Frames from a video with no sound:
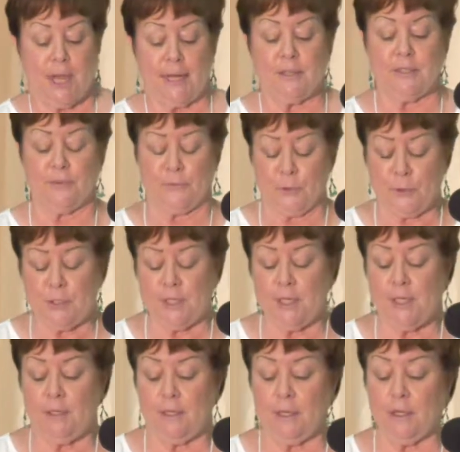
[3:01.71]
like
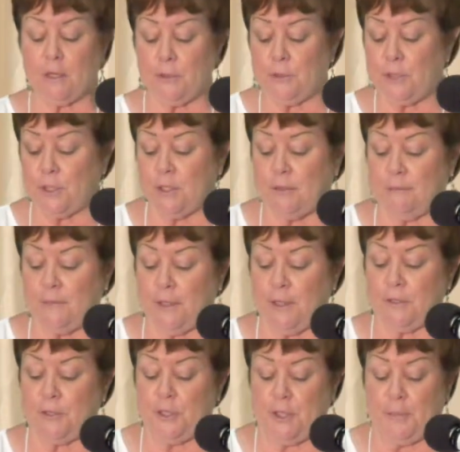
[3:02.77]
diversity, inclusion,
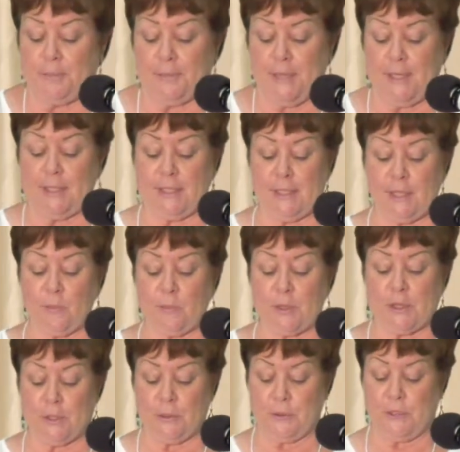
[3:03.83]
leadership, and dealing
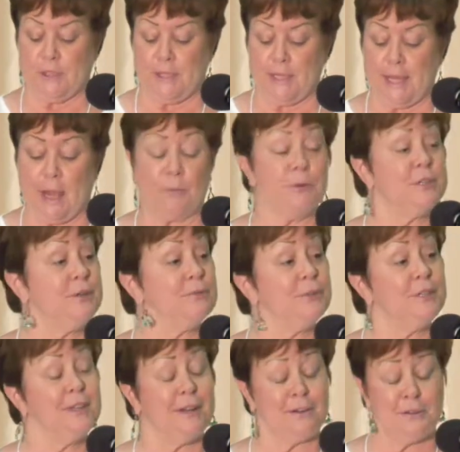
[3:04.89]
with those that were
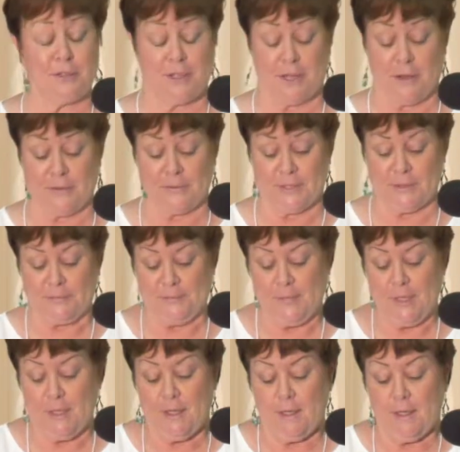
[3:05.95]
different than ourselves.
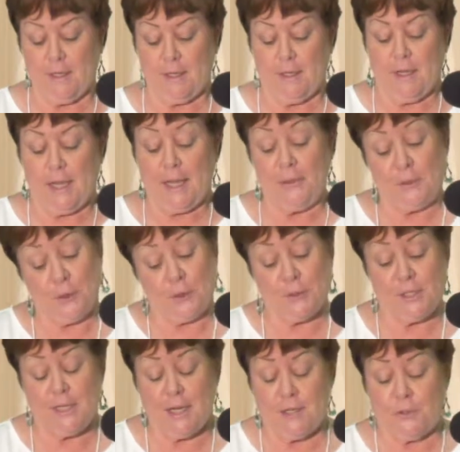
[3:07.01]
In
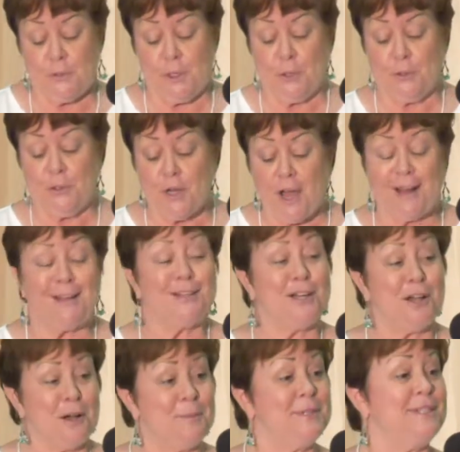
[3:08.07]
those days, we could not
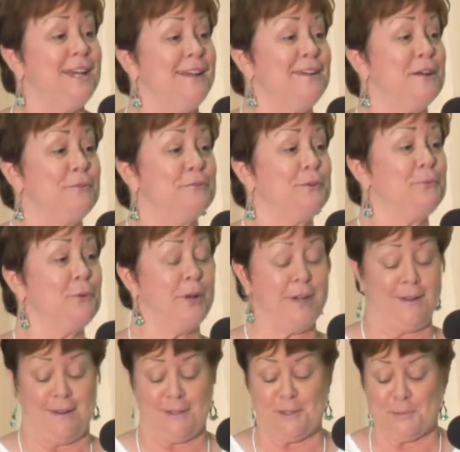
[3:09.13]
accommodate
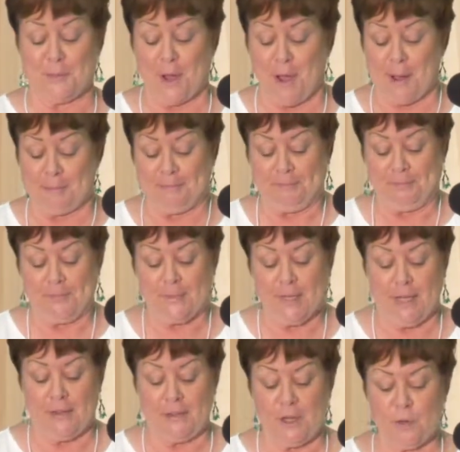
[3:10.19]
everyone at SPOP.
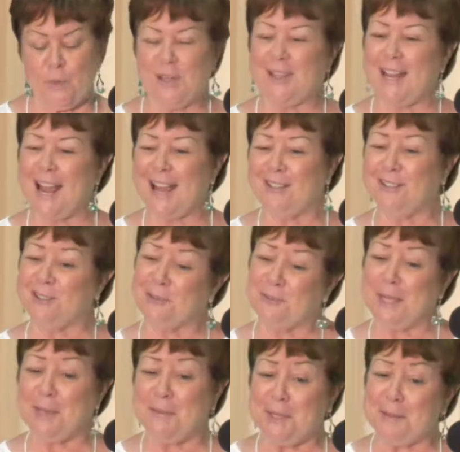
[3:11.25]
I think we could handle
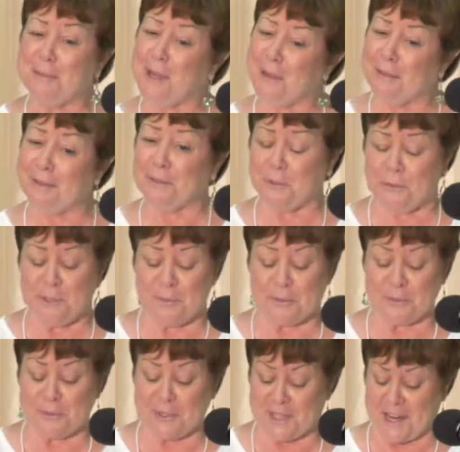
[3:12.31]
maybe about
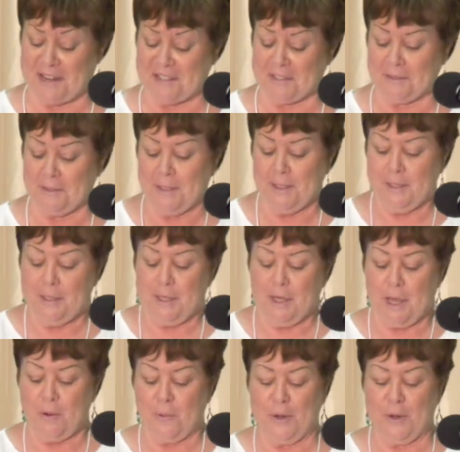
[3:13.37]
30%. I